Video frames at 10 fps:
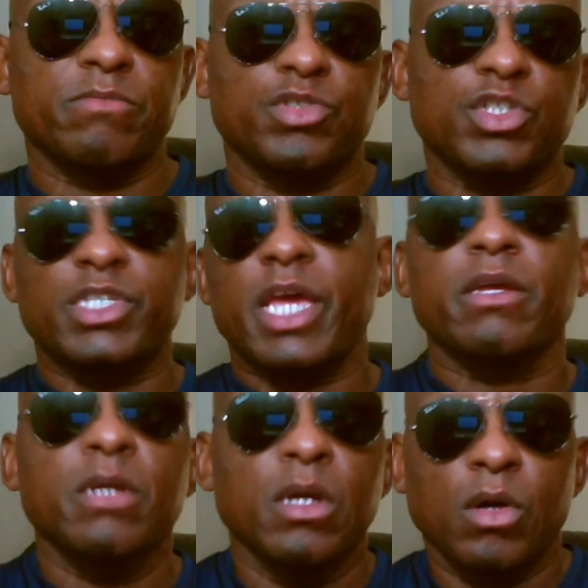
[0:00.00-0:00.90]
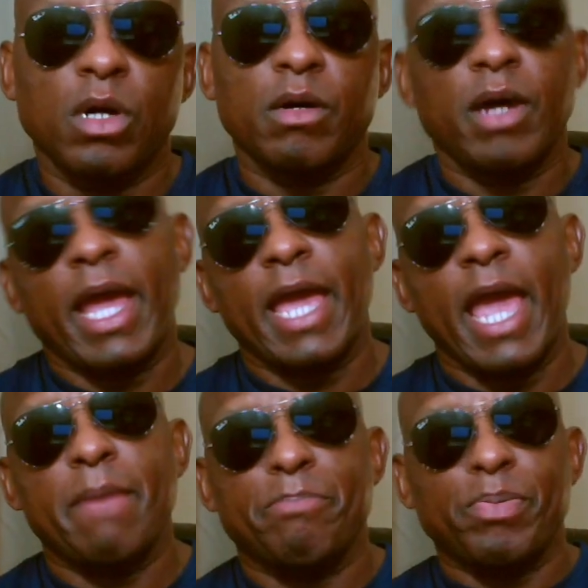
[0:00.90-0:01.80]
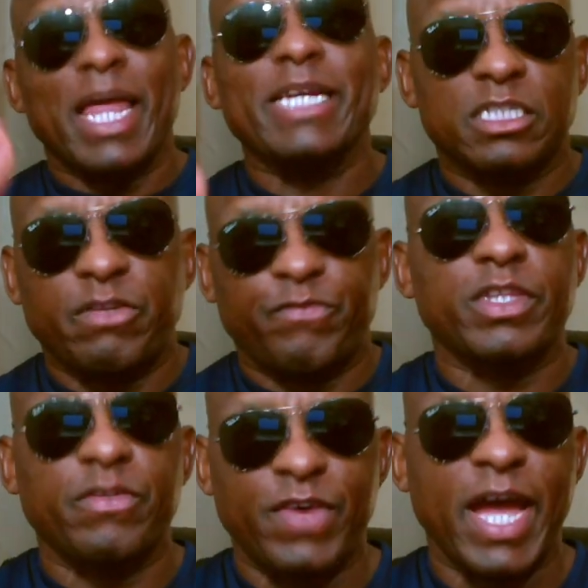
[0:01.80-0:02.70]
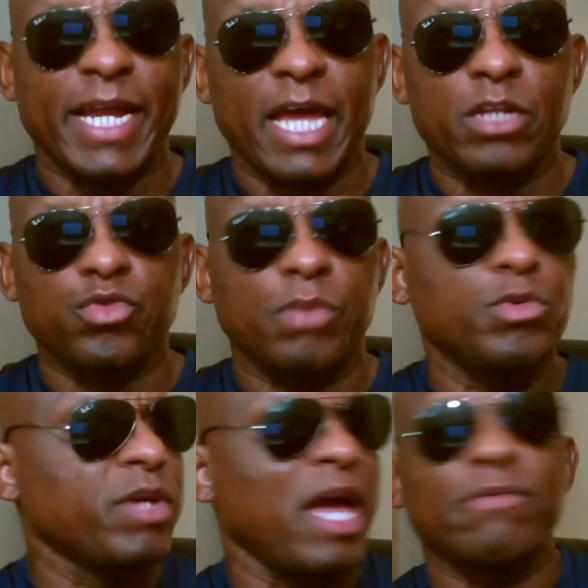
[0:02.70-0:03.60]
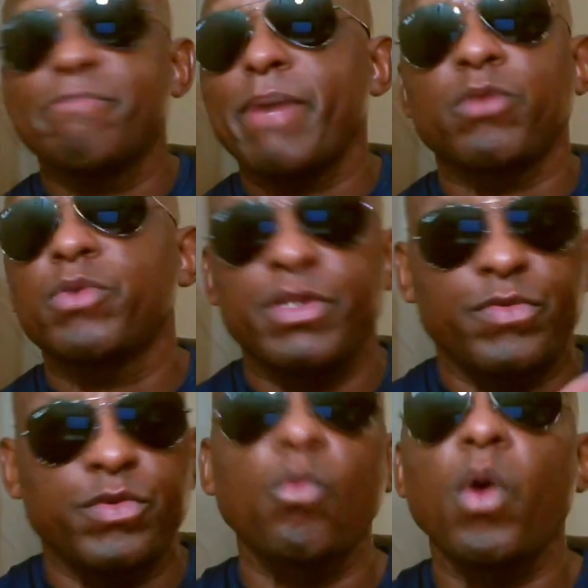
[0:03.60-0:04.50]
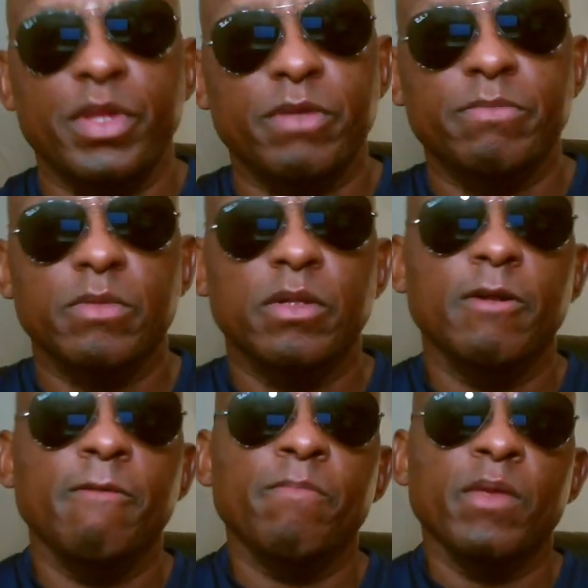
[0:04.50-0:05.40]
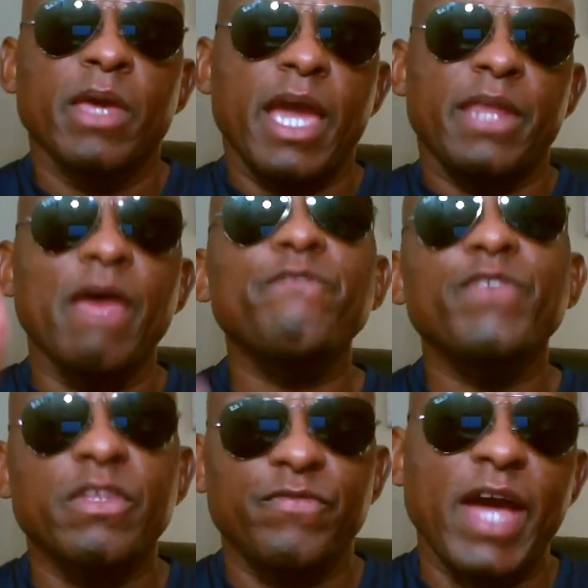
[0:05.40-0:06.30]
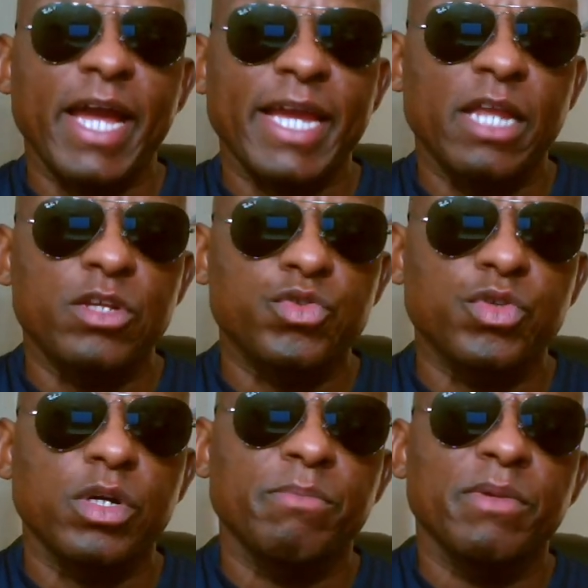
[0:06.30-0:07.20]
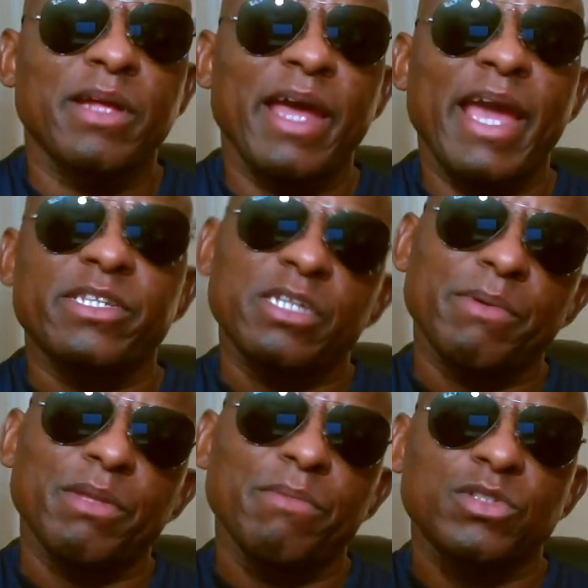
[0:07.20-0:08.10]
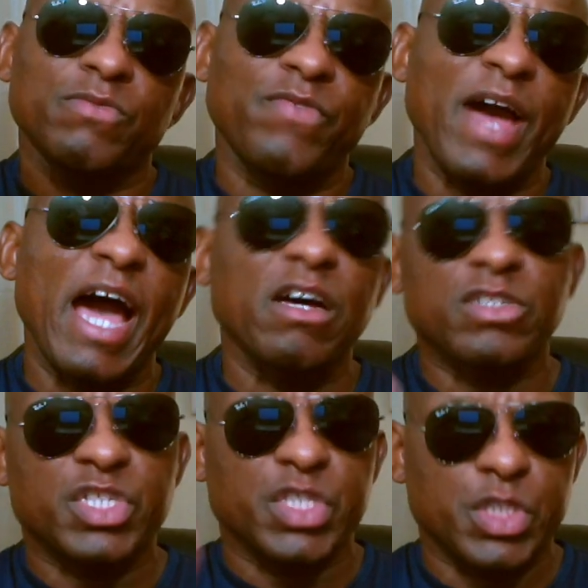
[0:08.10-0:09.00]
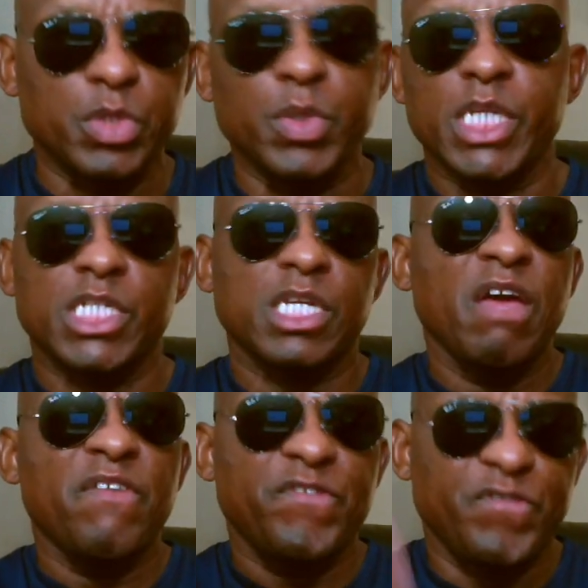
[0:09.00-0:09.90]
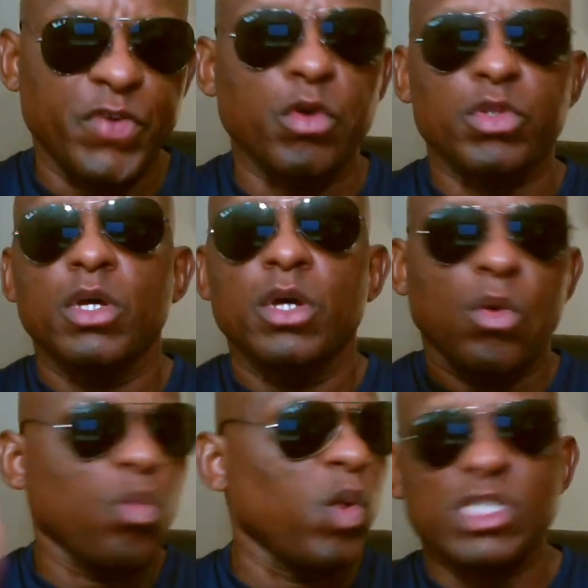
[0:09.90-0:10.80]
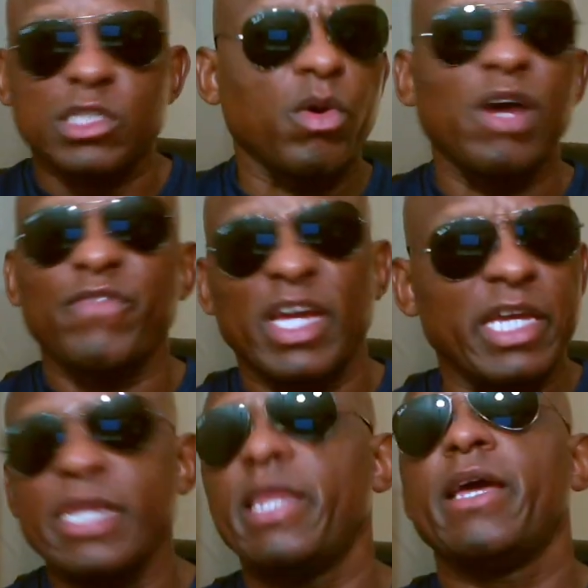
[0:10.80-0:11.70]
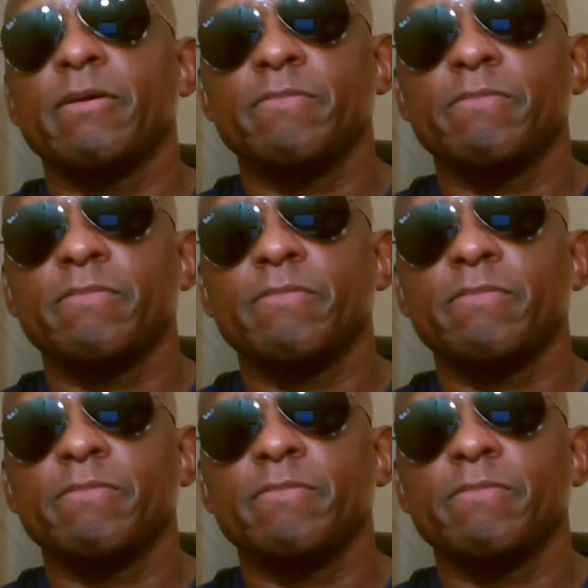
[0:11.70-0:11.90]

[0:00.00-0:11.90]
Just say uh, a, a plastic 55 gallon drum. You can have a metal one if you want it. And that 55 gallon drum had some of the most vile sewage, filth whatsoever in there.